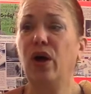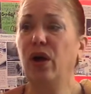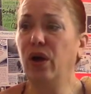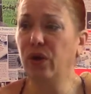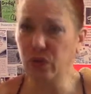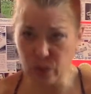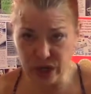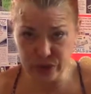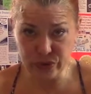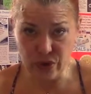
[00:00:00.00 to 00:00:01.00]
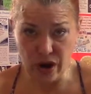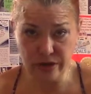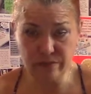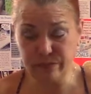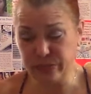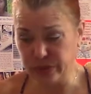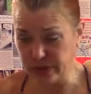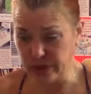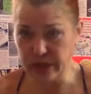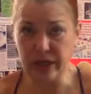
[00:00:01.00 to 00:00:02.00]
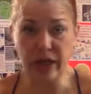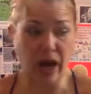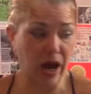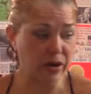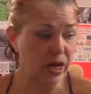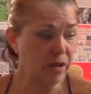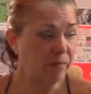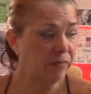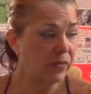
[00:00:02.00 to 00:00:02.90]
the restaurant, particularly Kalari.